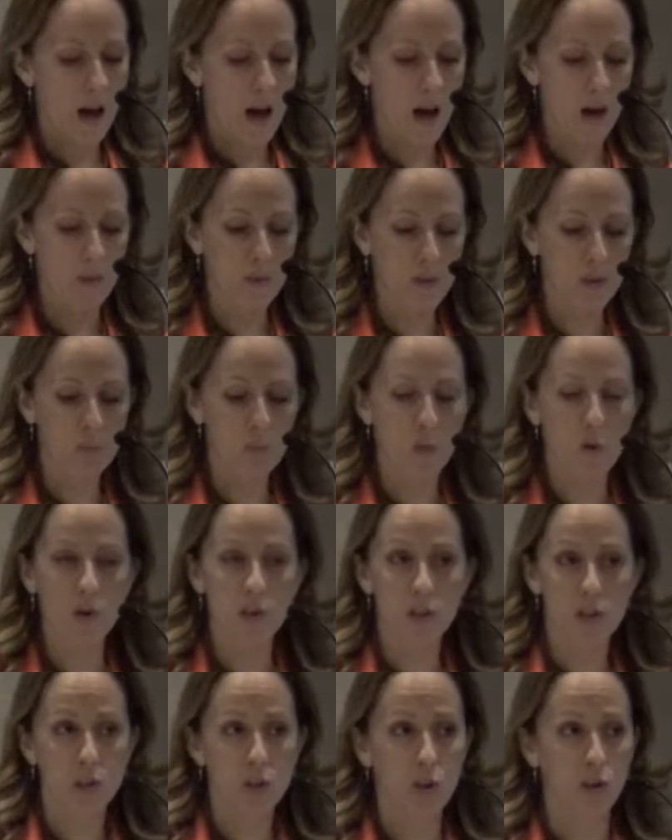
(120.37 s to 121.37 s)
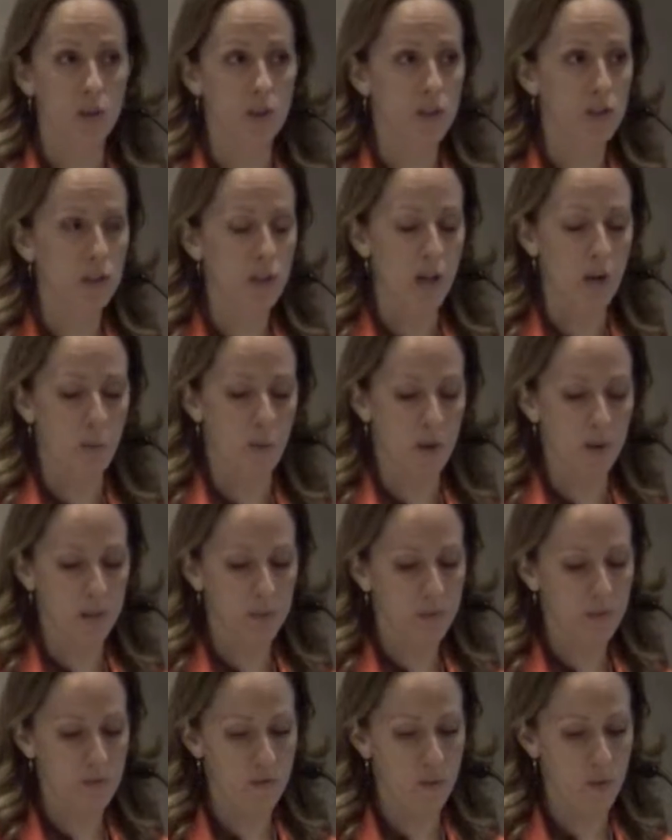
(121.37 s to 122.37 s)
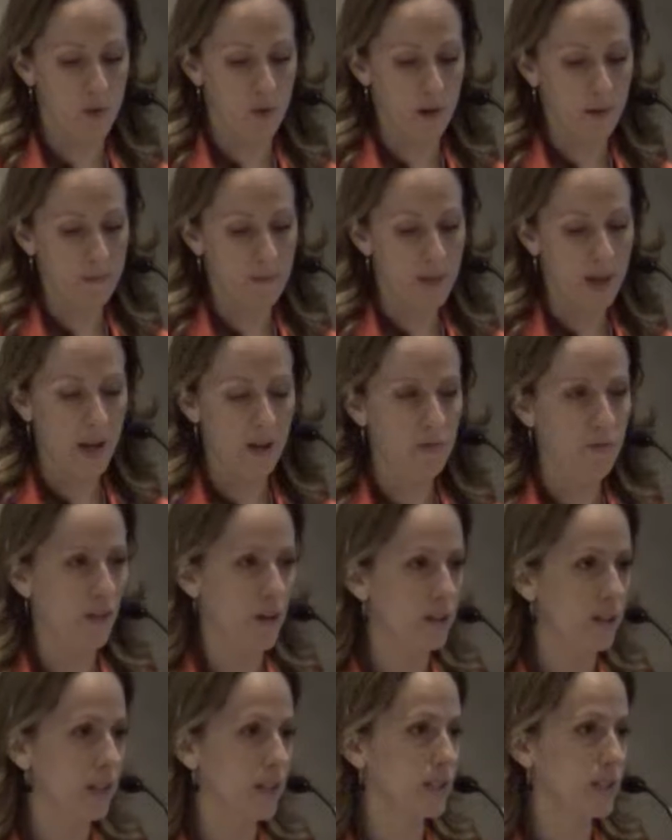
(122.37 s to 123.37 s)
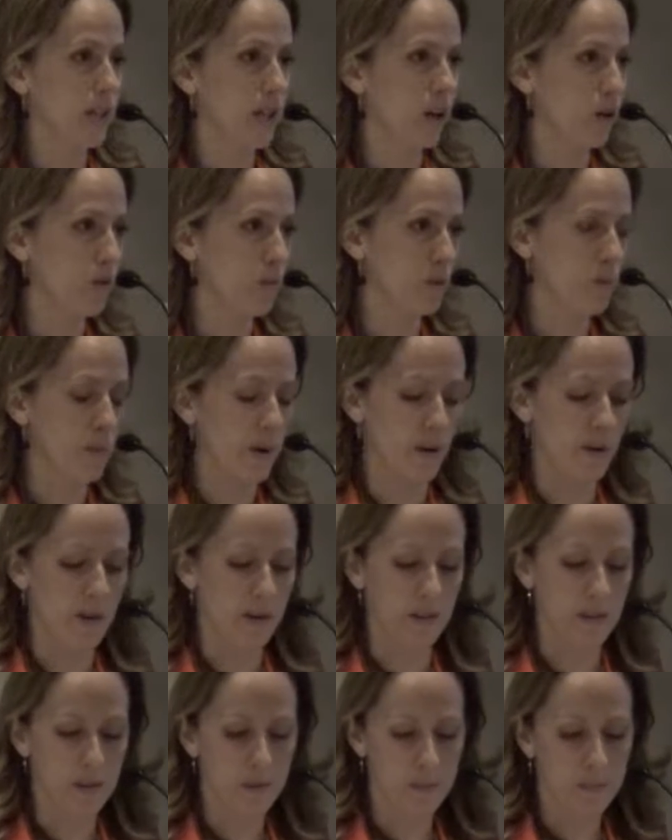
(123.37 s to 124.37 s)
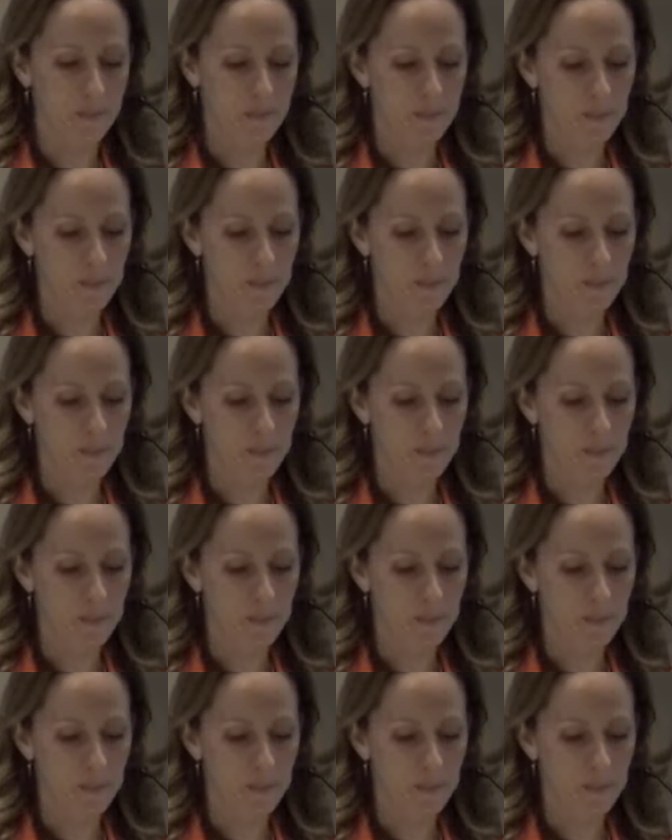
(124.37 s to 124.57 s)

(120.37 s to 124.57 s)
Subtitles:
I was more discouraged than I was before, I felt like a terrible parent.